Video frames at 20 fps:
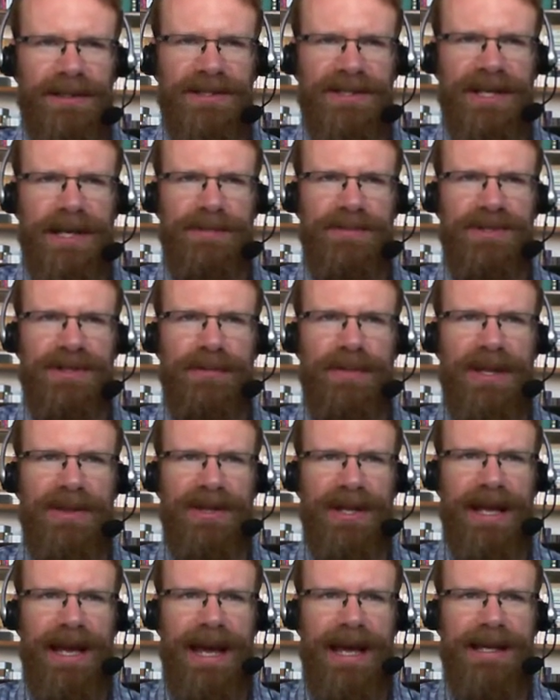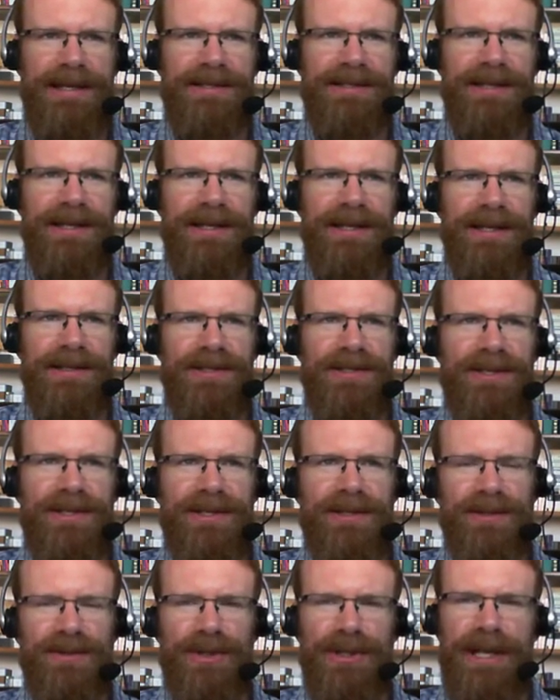seems to be the case is
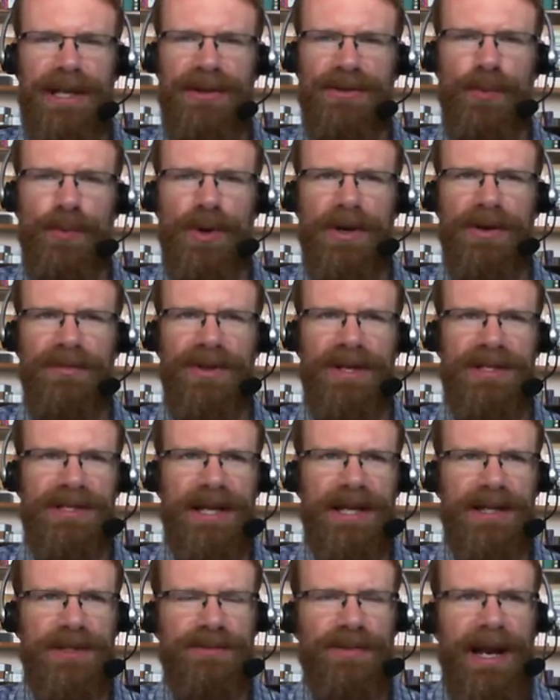neither one of these things,